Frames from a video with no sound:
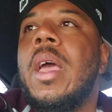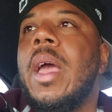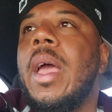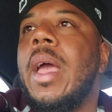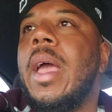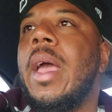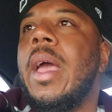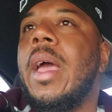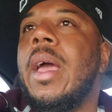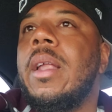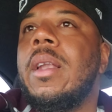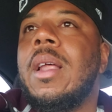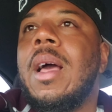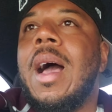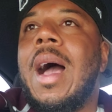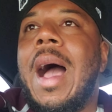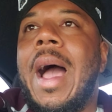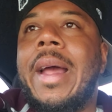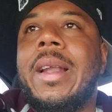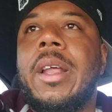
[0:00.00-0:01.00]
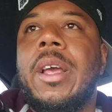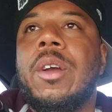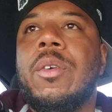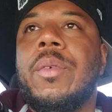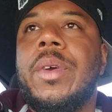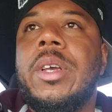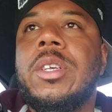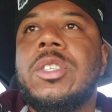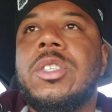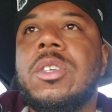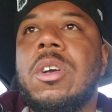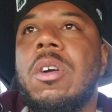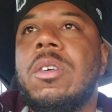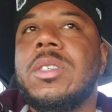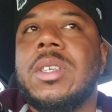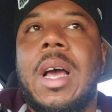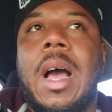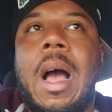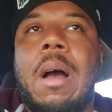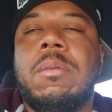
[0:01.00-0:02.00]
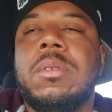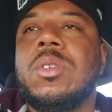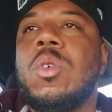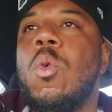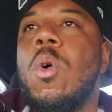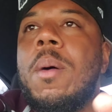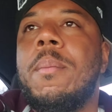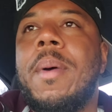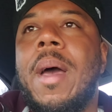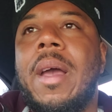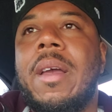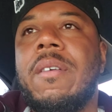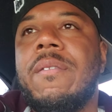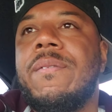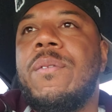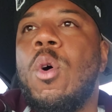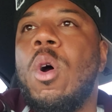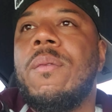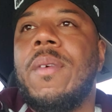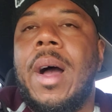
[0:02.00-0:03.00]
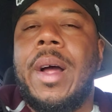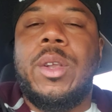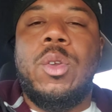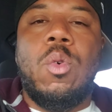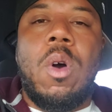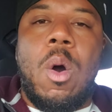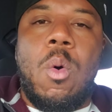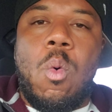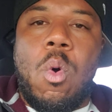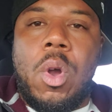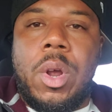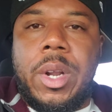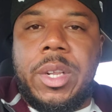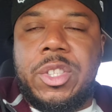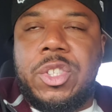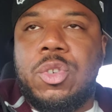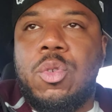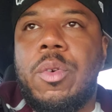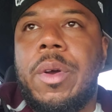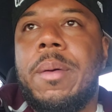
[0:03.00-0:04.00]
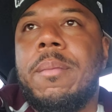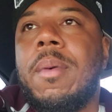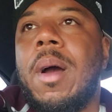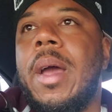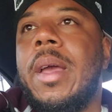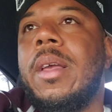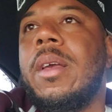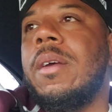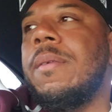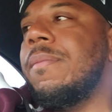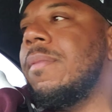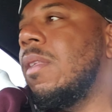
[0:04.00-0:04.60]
And I did research. I was going back and forth. I knew I wanted a touring bike.